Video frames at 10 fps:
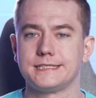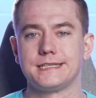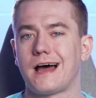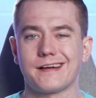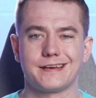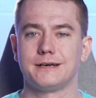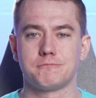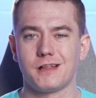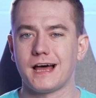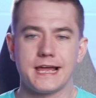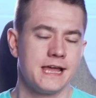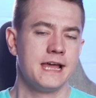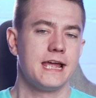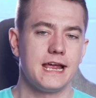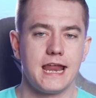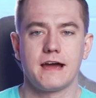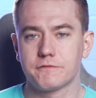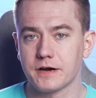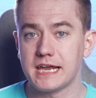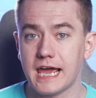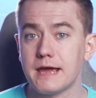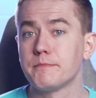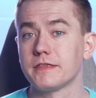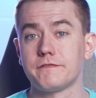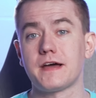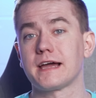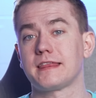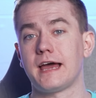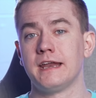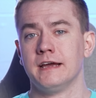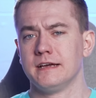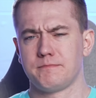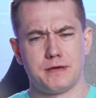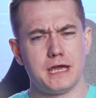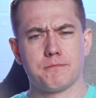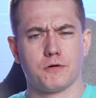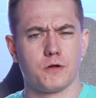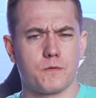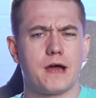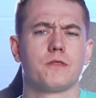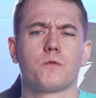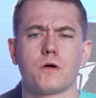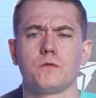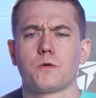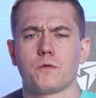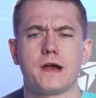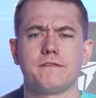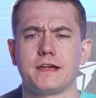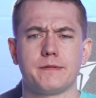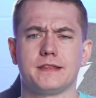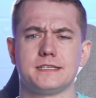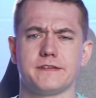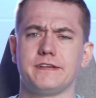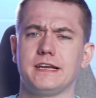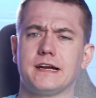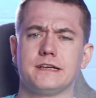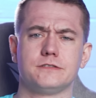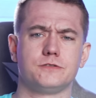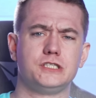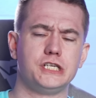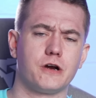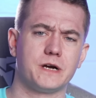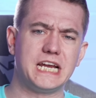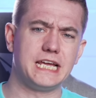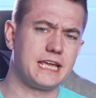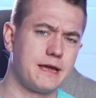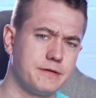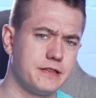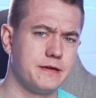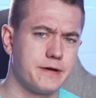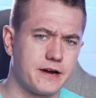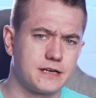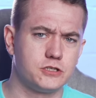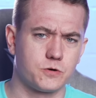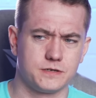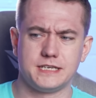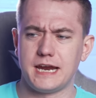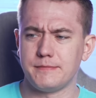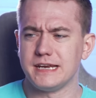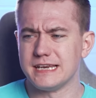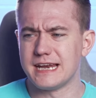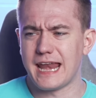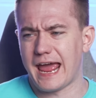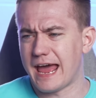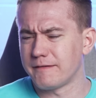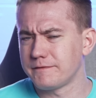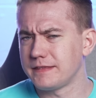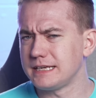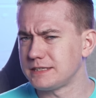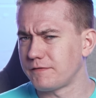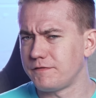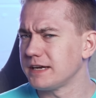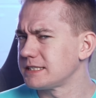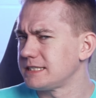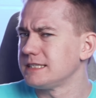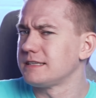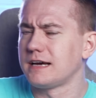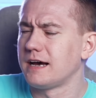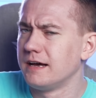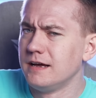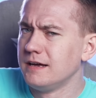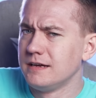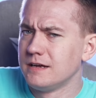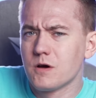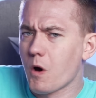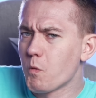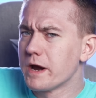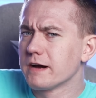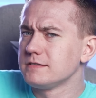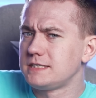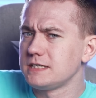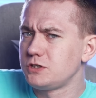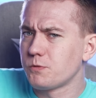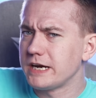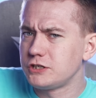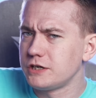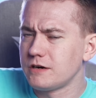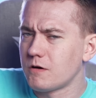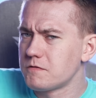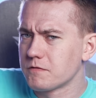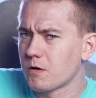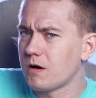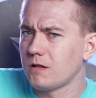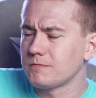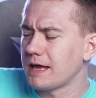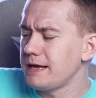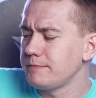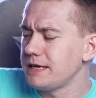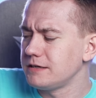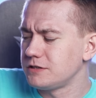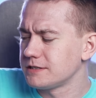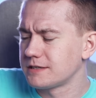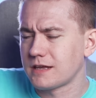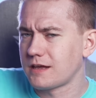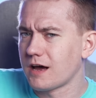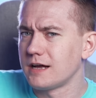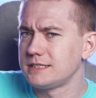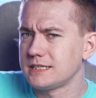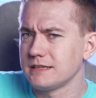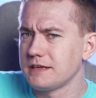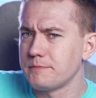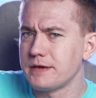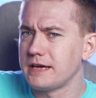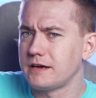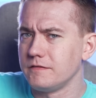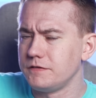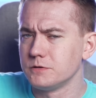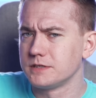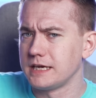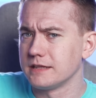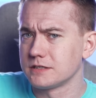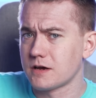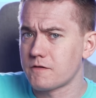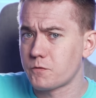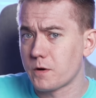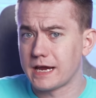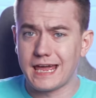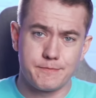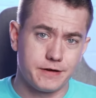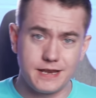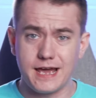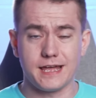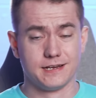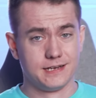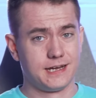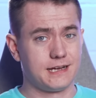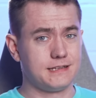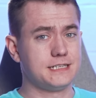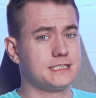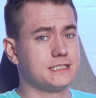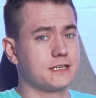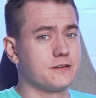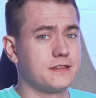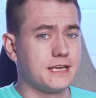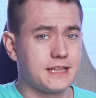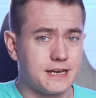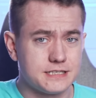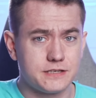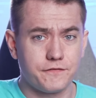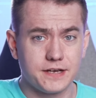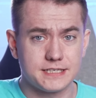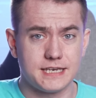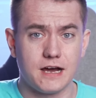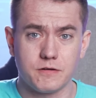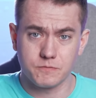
This is not going to apply in every game, but the fact that people around the world were raving about the 7900 GRE came to the American shores and AMD did have this fixed is a, a weird situation overall. AMD just constantly being confusing in the software game, but hey, at least it's a good thing that it's fixed now.